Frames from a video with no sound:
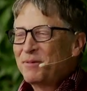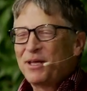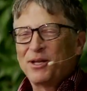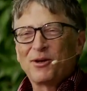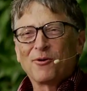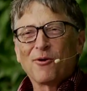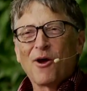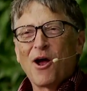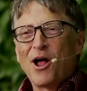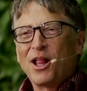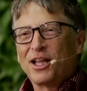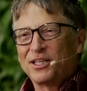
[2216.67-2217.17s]

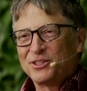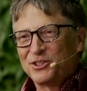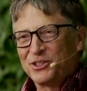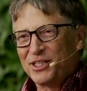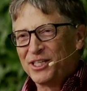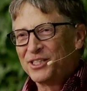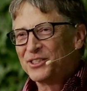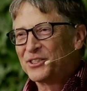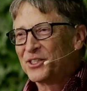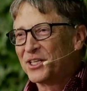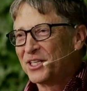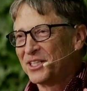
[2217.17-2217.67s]

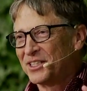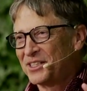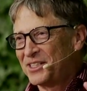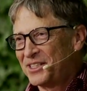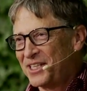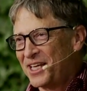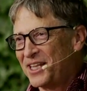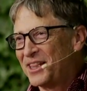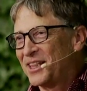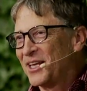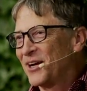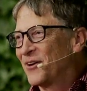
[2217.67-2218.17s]
meteorology is going to
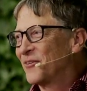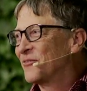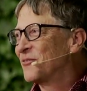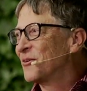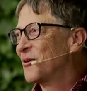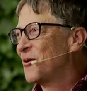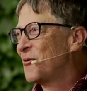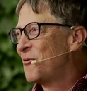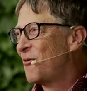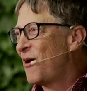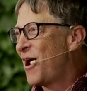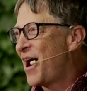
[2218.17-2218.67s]
sit there for
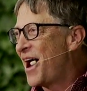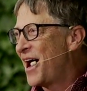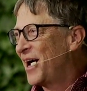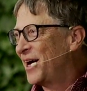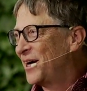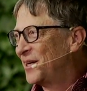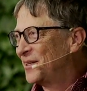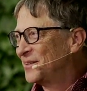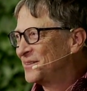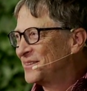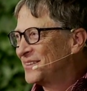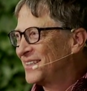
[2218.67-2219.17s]
a
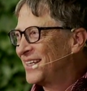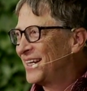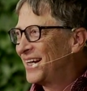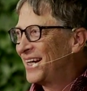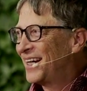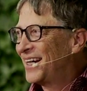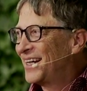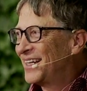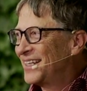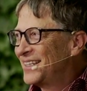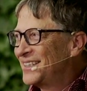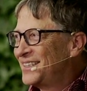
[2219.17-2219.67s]
while.
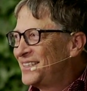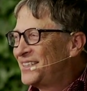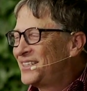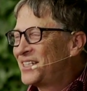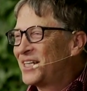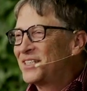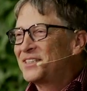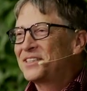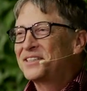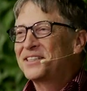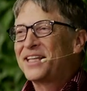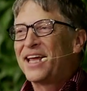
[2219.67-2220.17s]

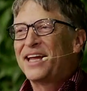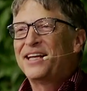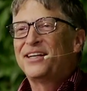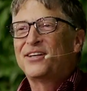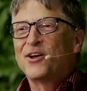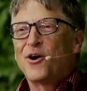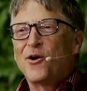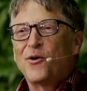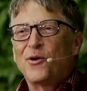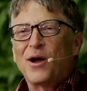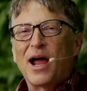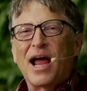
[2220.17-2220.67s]
They
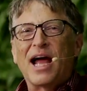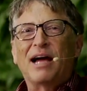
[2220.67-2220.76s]
don't